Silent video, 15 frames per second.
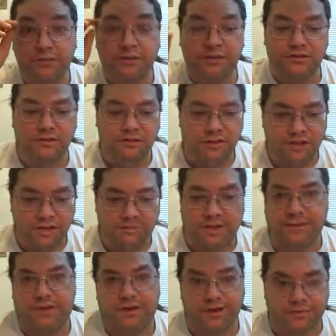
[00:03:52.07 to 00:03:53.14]
So
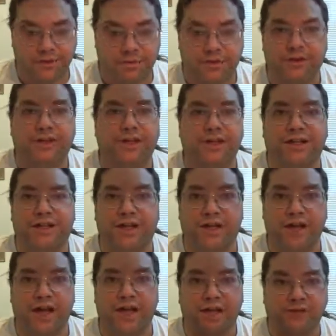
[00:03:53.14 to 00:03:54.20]
maybe they're maybe they're taking care
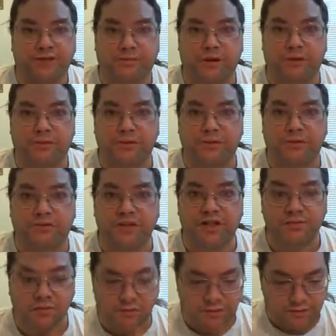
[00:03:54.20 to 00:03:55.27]
of that and so it might be more
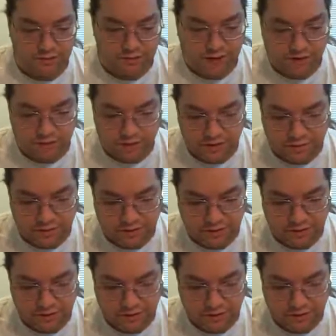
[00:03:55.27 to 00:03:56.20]
feasible to do it that way but